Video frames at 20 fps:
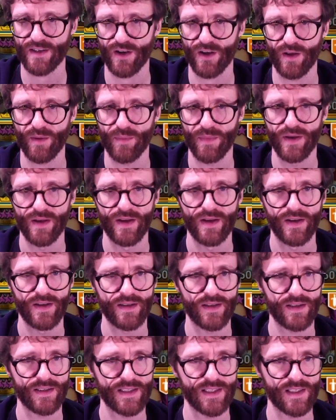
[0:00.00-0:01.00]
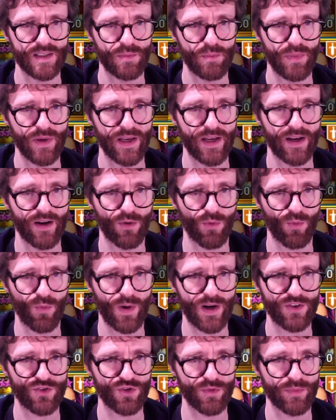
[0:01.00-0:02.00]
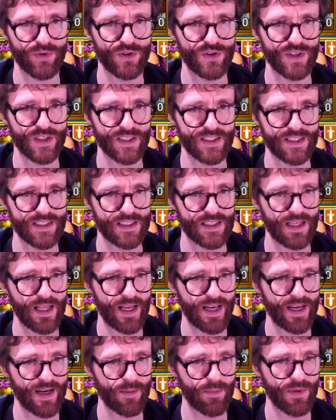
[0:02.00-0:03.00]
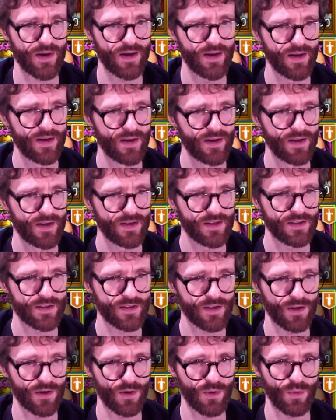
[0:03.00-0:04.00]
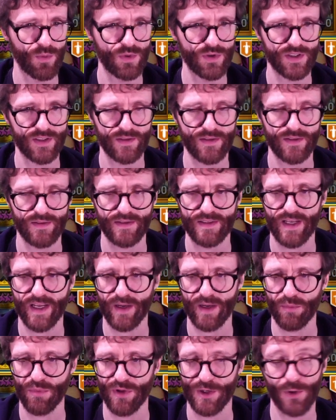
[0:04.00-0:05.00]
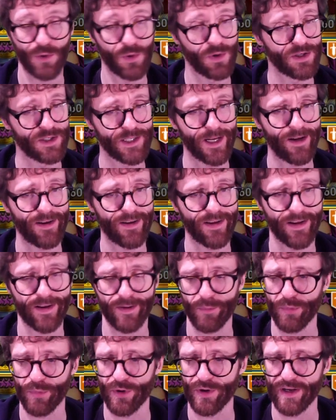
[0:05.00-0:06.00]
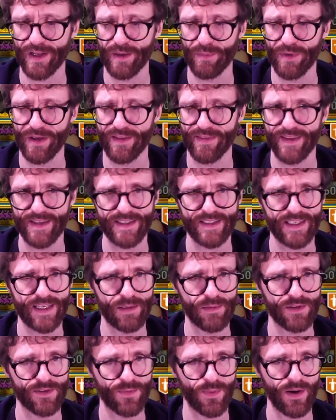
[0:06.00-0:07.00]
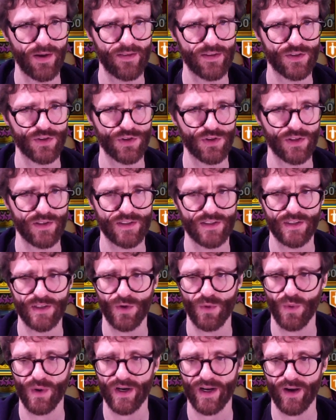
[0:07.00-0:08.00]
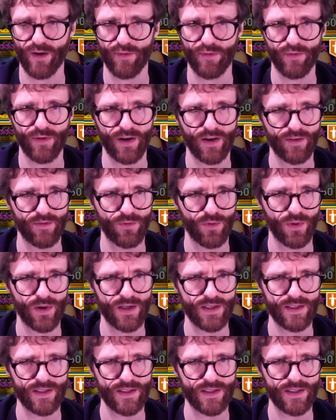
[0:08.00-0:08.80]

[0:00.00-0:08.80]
Golem does his big Retribution Slam. So we'll just take Blood Gorged out and put him in this team as well. This should still work out fine for